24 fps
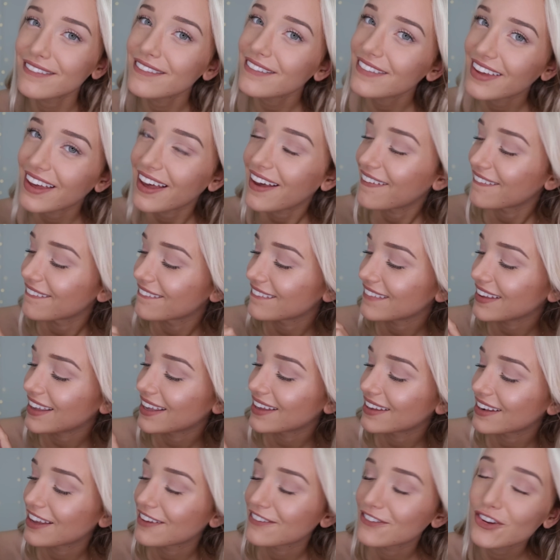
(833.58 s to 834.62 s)
Yeah,
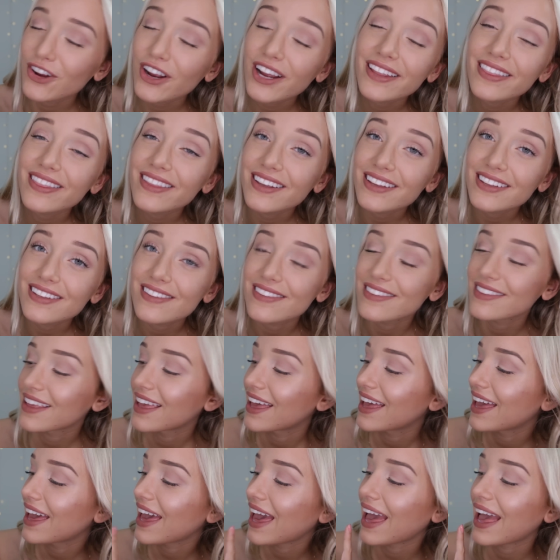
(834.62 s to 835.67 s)
and I've tried this
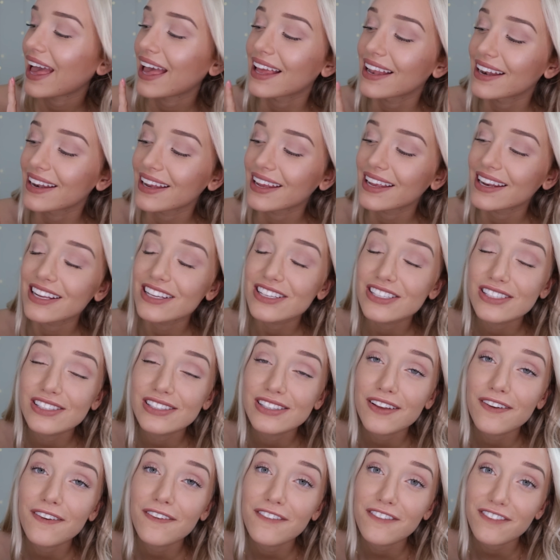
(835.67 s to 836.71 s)
and it
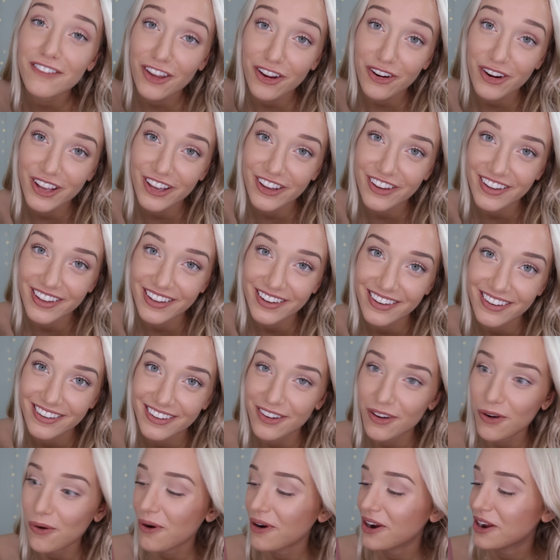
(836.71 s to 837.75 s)
is very good.
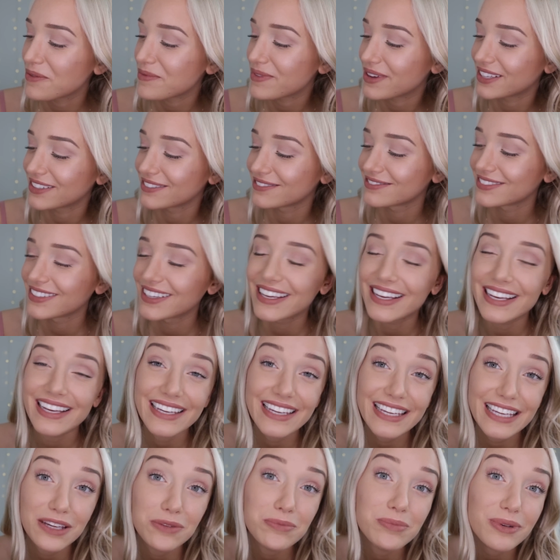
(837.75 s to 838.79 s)
Or I mean,
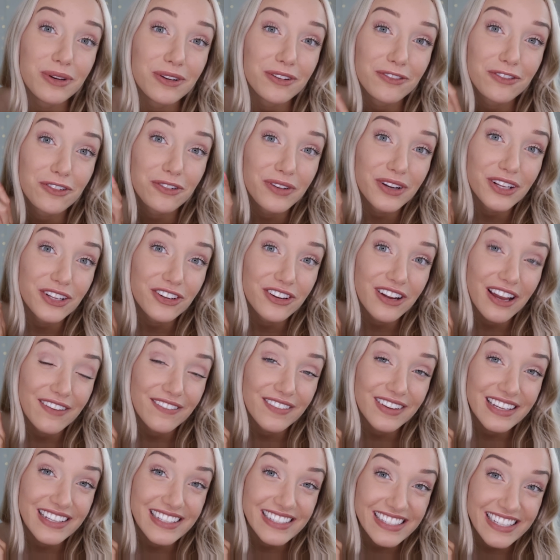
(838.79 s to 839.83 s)
keep it for when you're
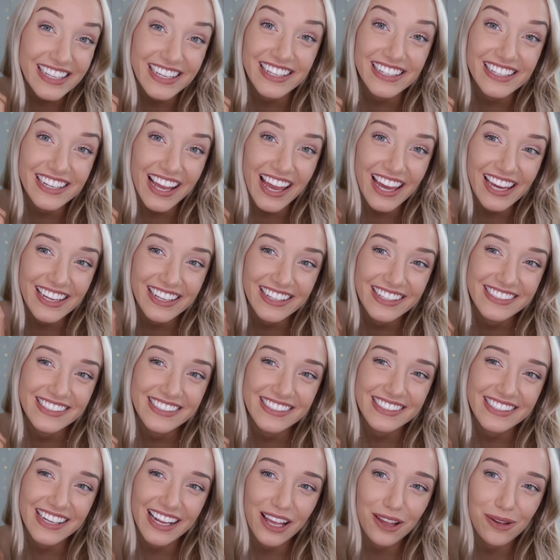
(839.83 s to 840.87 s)
having a sick day
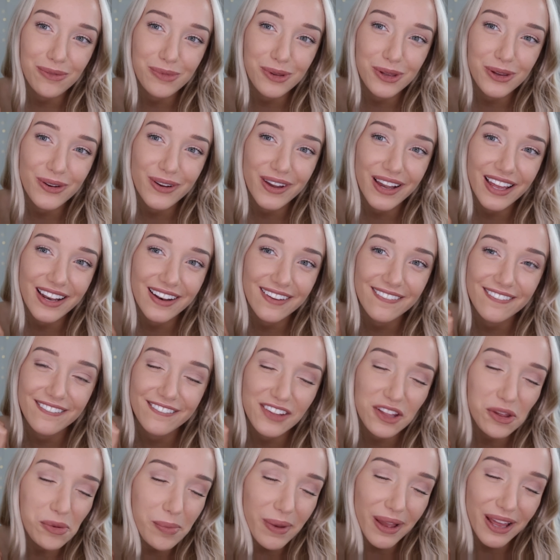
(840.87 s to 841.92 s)
to help you kind of
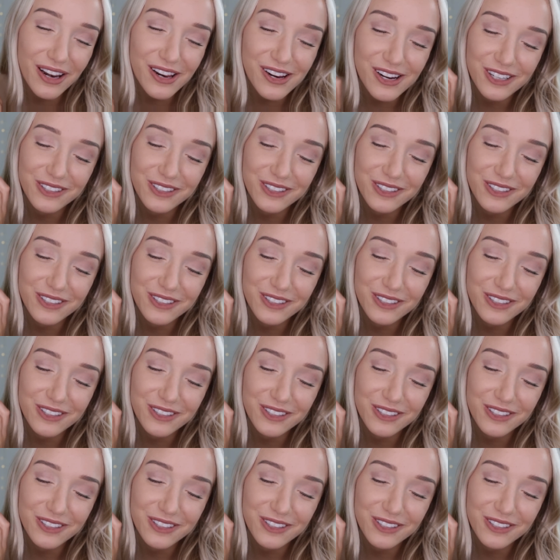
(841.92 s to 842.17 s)
feel better.